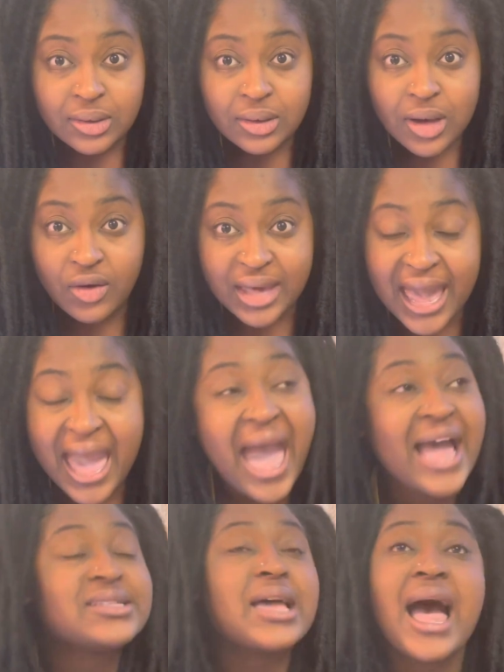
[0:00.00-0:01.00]
Okay? I
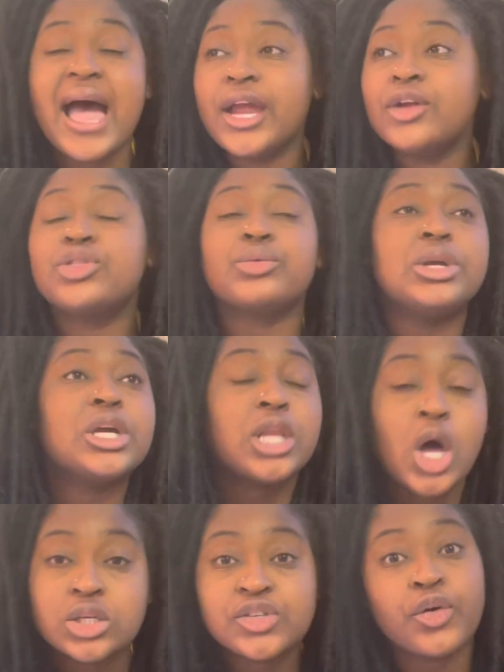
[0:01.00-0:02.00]
had to iron 3
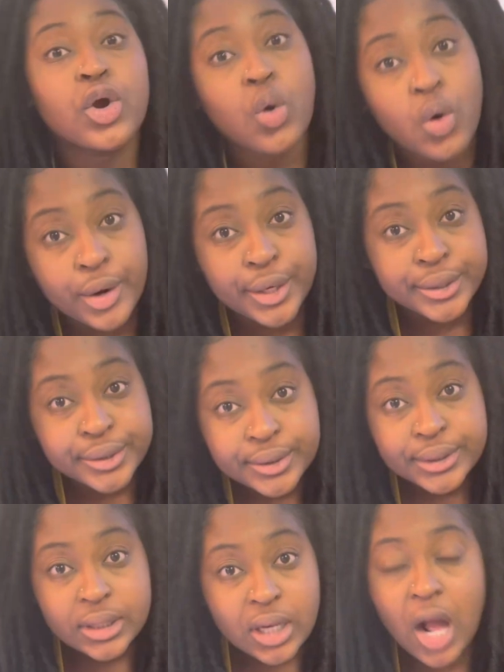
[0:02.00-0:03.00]
clothes for $0.25.
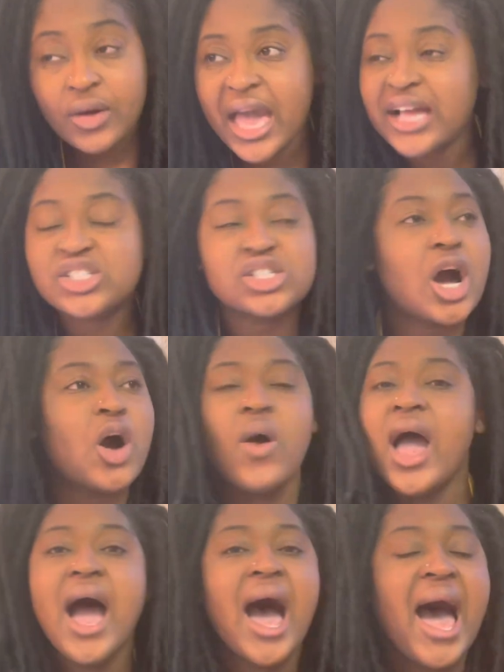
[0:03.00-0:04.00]
Okay, so
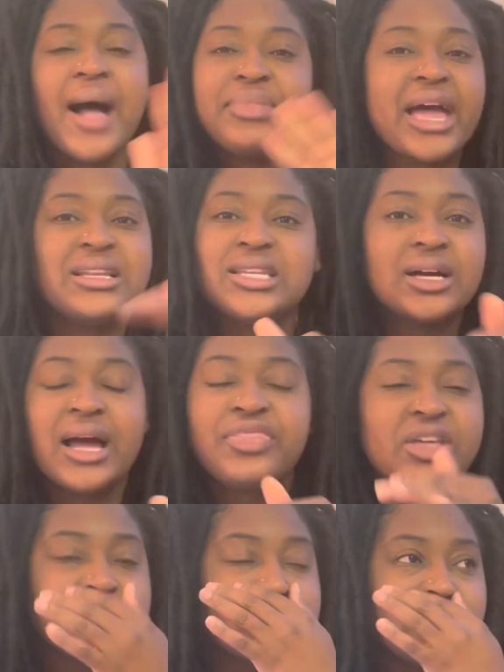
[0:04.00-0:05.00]
I'm not dealing
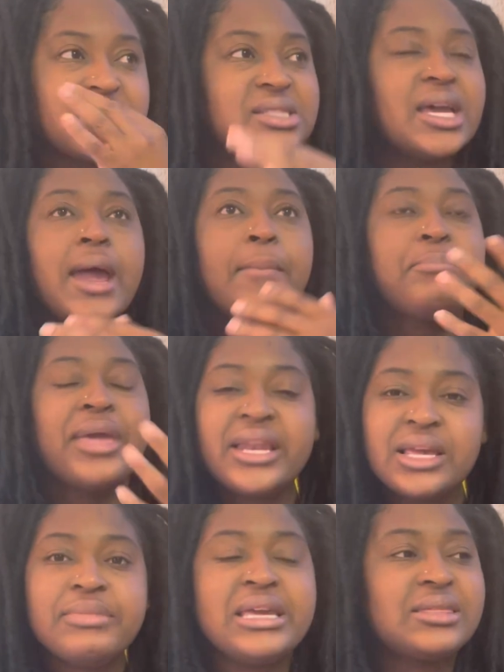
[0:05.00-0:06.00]
this
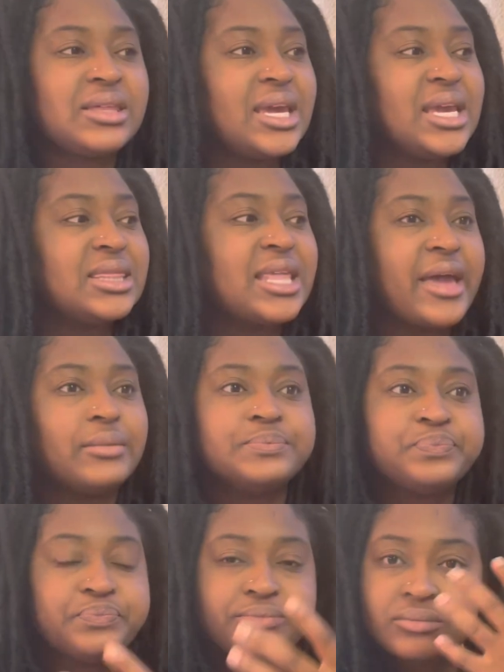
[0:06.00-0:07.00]
pity me thing that
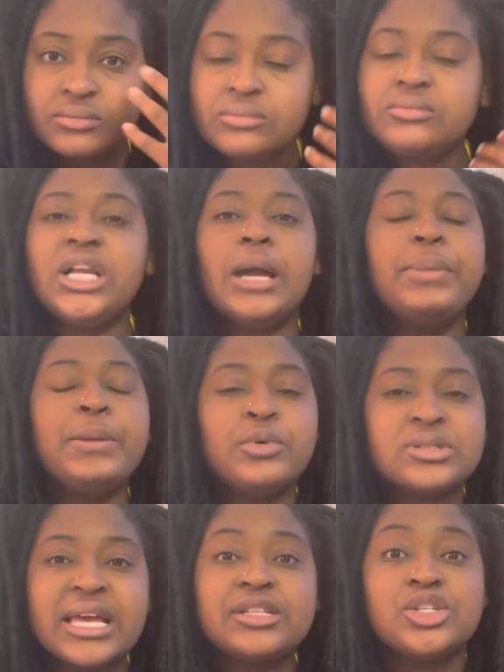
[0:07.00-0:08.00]

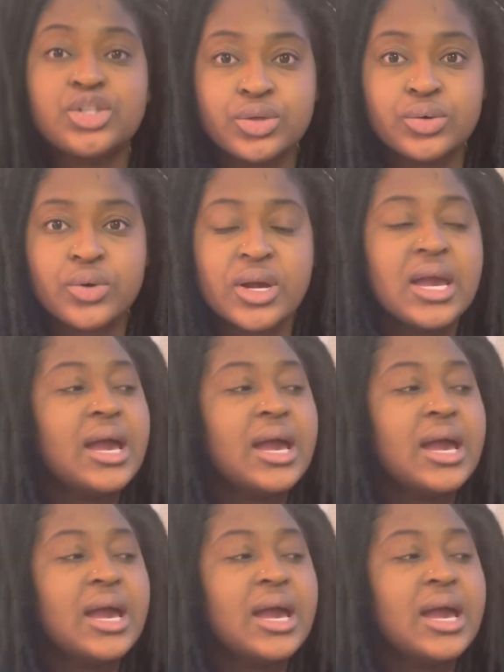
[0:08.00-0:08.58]
people tend to do.